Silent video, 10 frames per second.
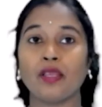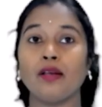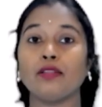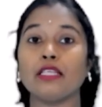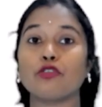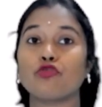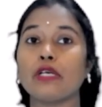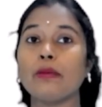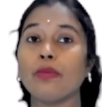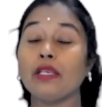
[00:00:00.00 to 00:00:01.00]
The
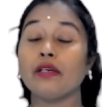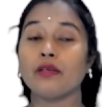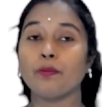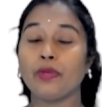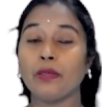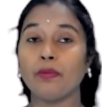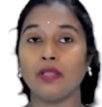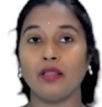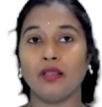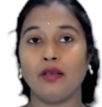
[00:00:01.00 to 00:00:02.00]
3 billion
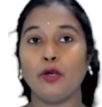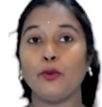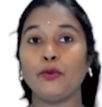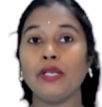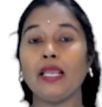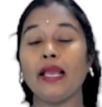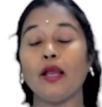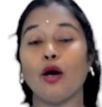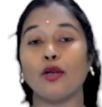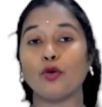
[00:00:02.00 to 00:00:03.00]
people rely
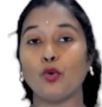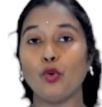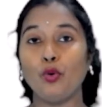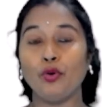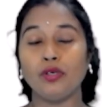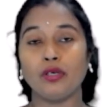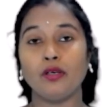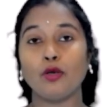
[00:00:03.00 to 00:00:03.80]
on wood,